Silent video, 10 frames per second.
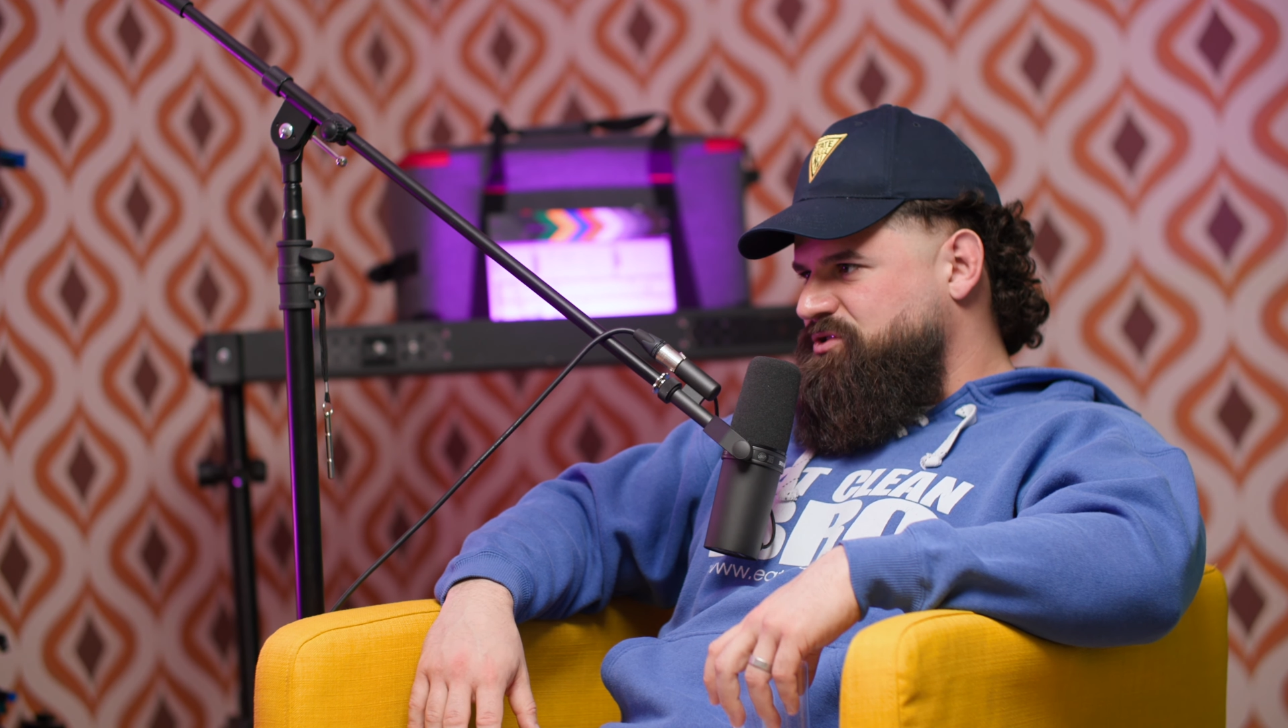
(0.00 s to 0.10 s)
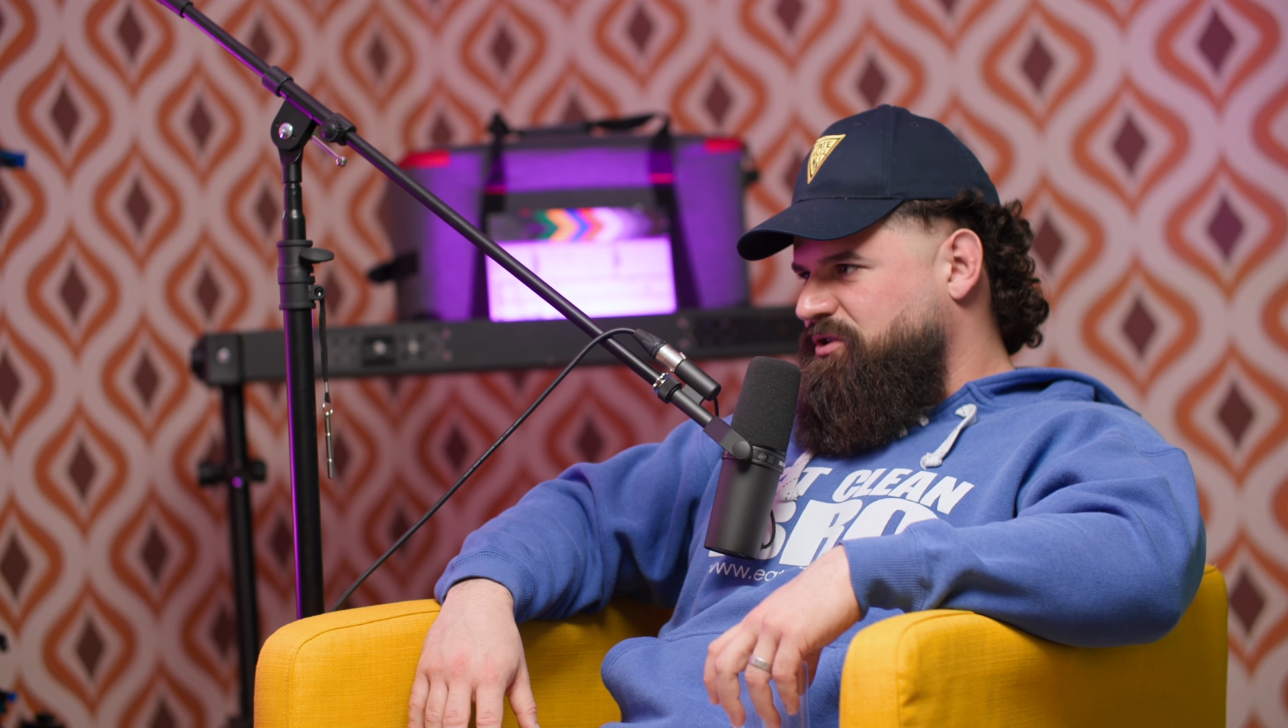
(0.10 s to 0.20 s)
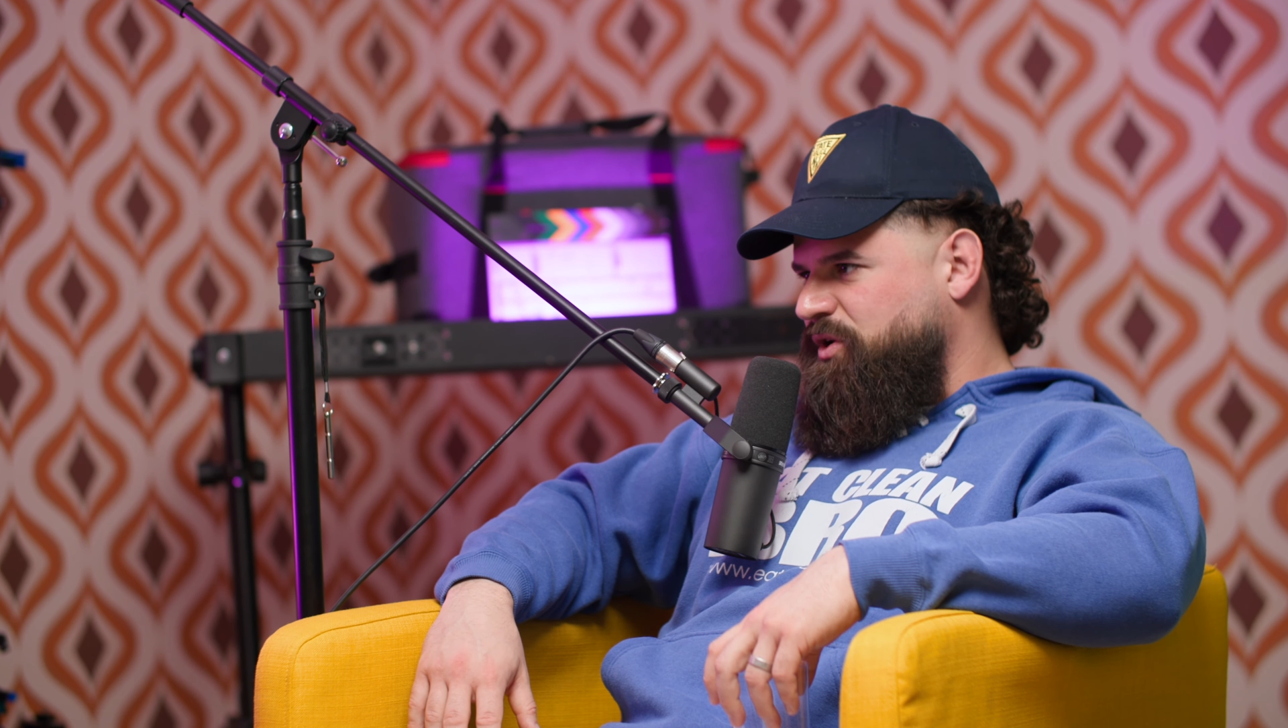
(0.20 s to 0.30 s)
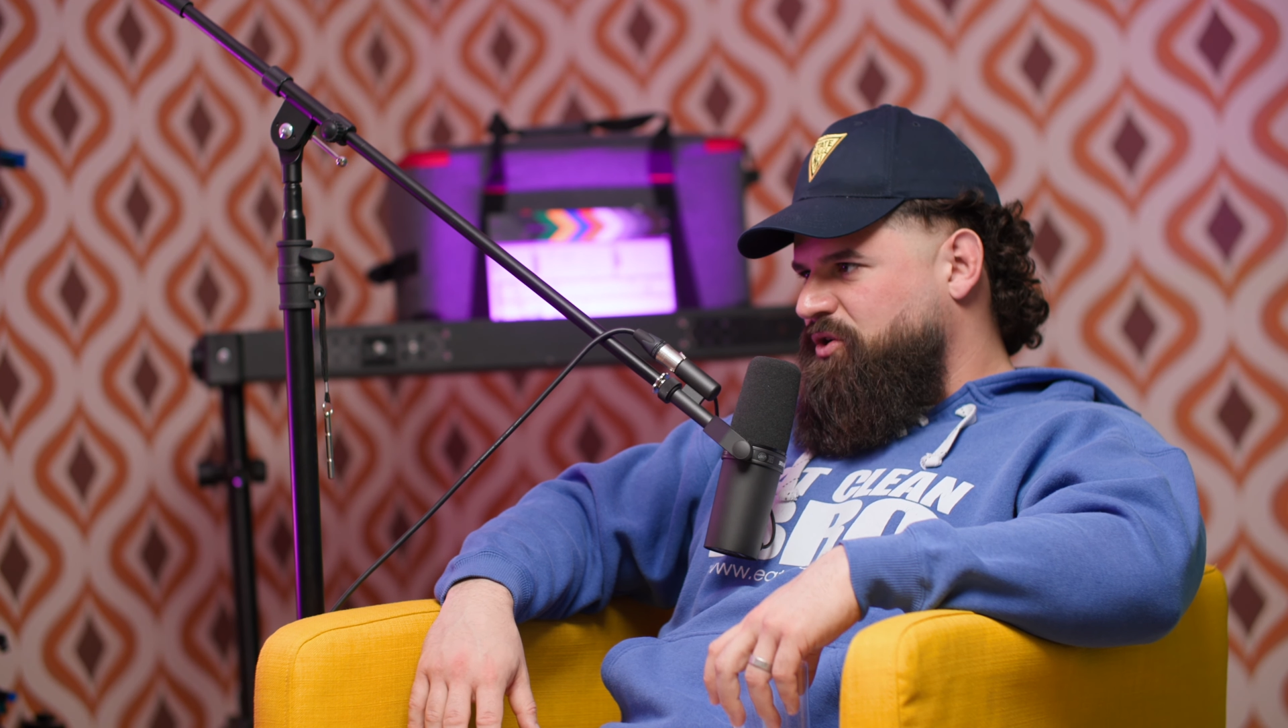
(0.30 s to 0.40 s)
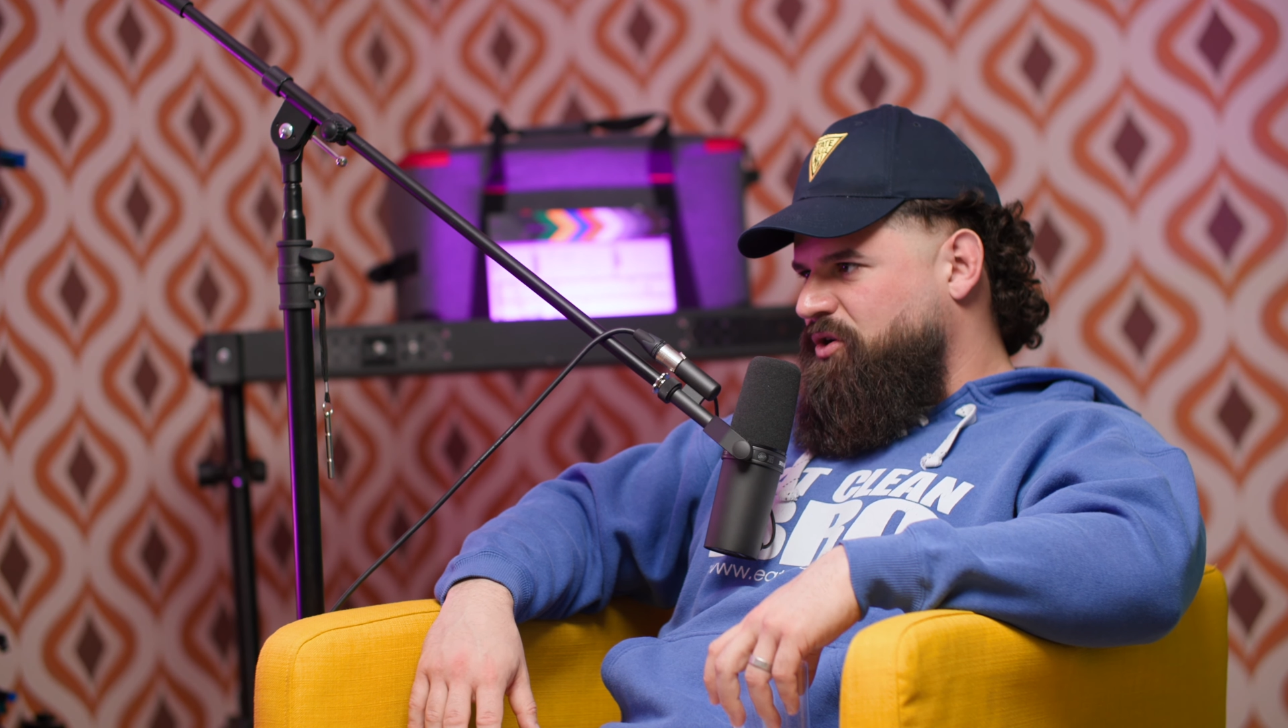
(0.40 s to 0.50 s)
her,
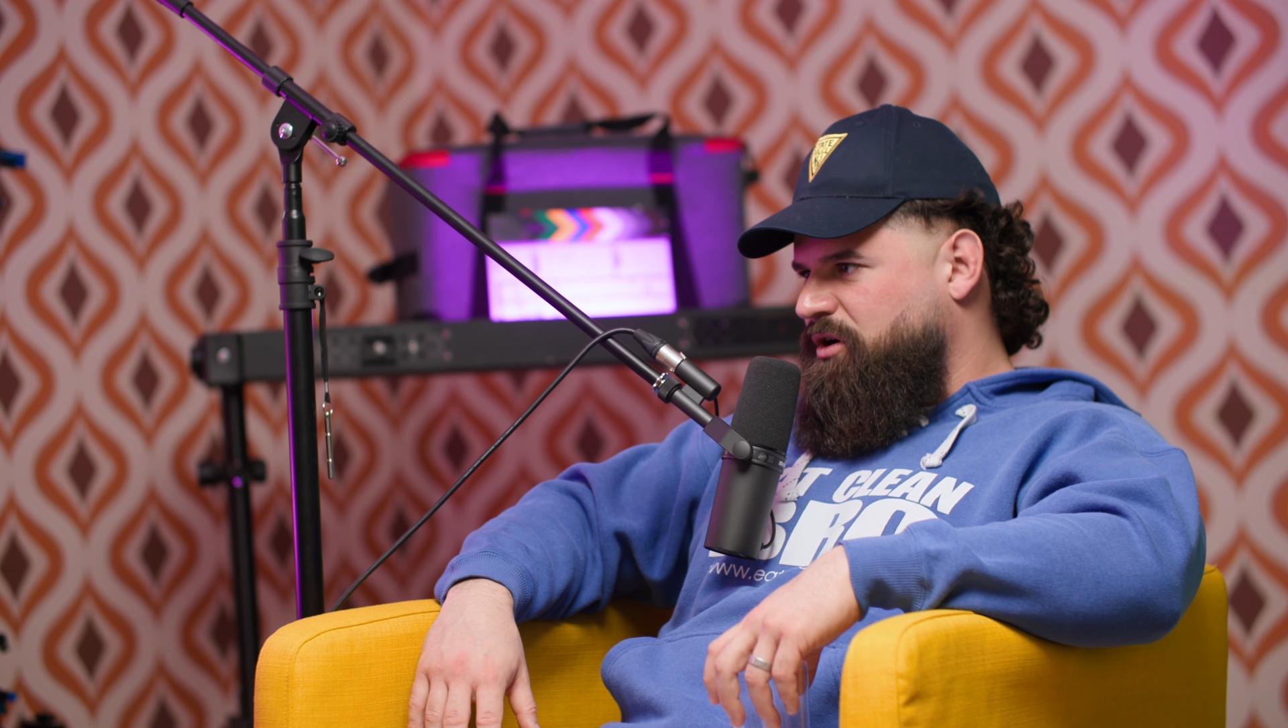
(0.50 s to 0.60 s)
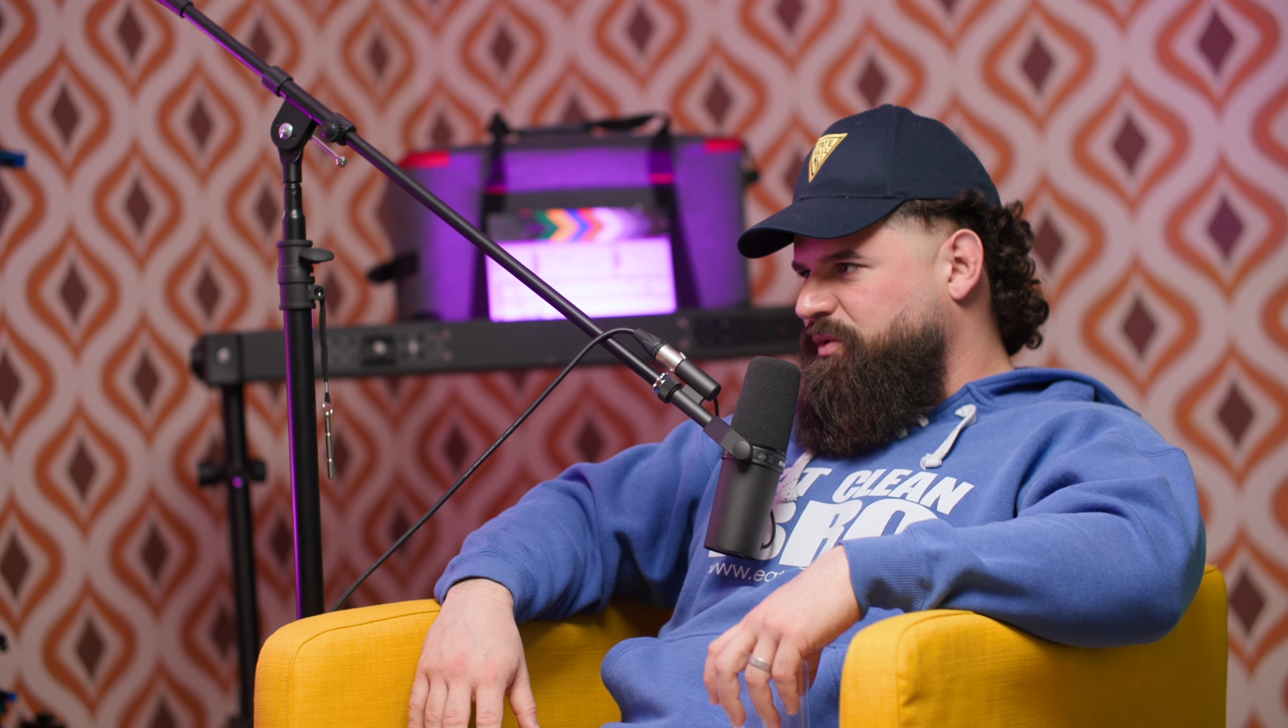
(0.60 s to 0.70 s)
we call,